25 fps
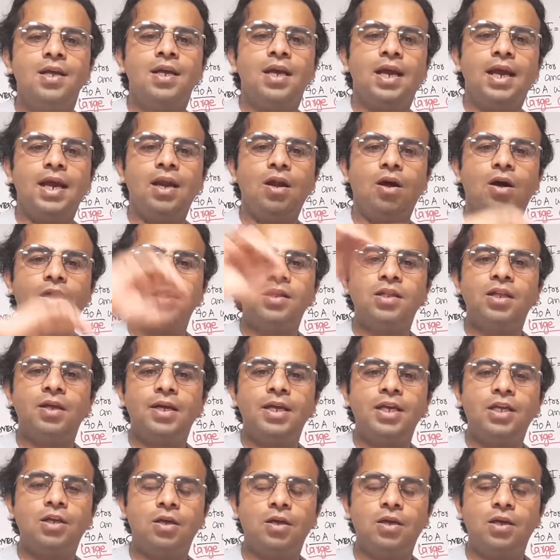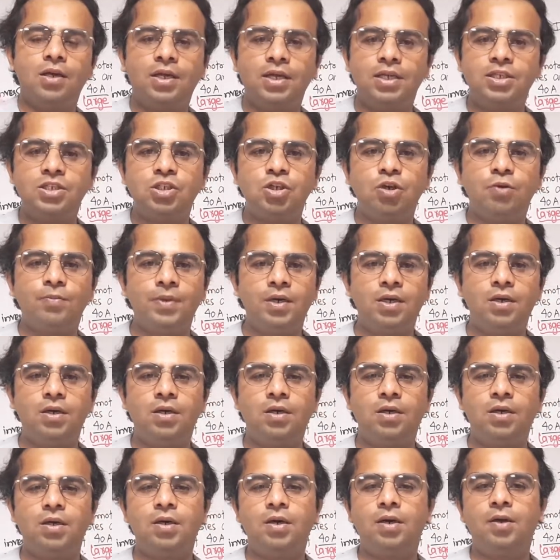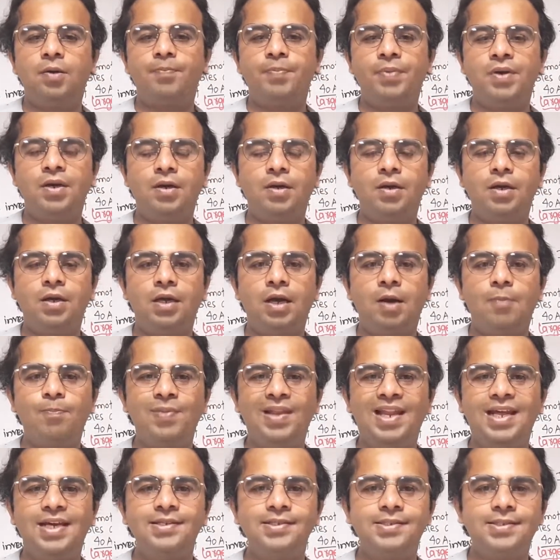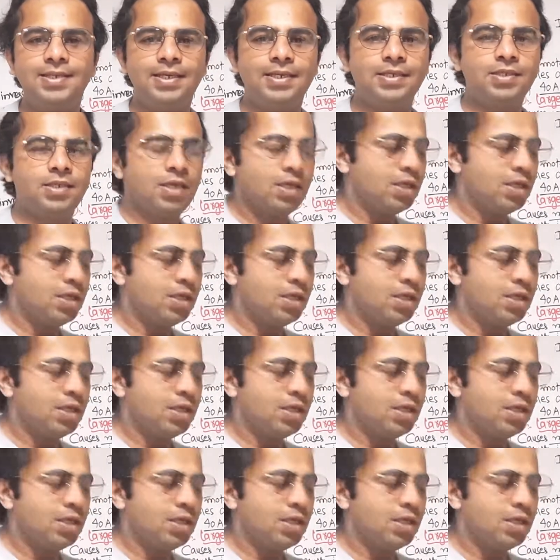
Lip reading: and on the consumer appliances.